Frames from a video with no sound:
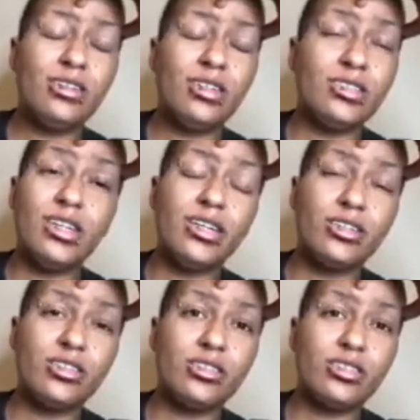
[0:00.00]
It's like
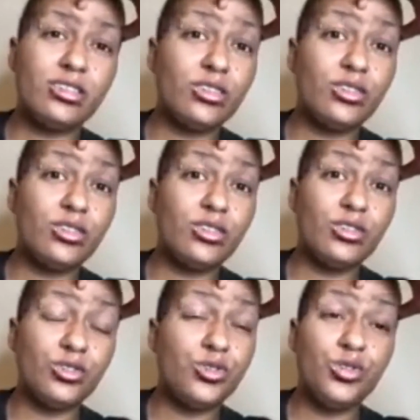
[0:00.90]
because her
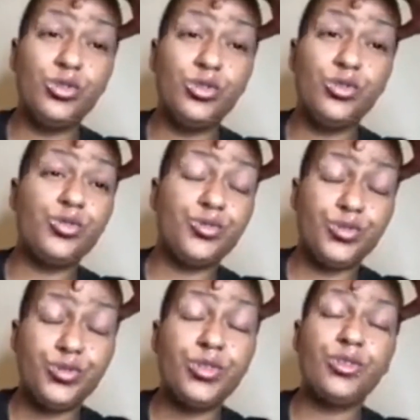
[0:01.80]
true
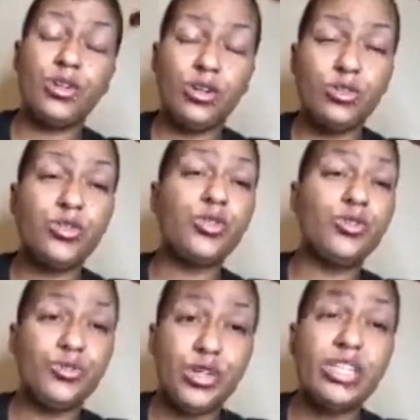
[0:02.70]
friends and
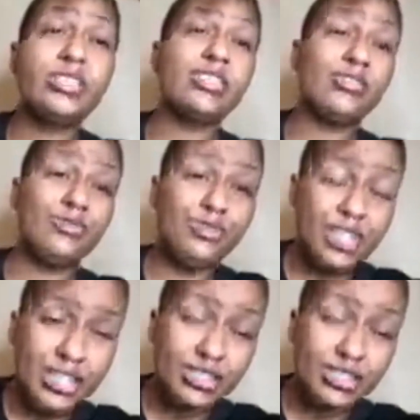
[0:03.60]
fans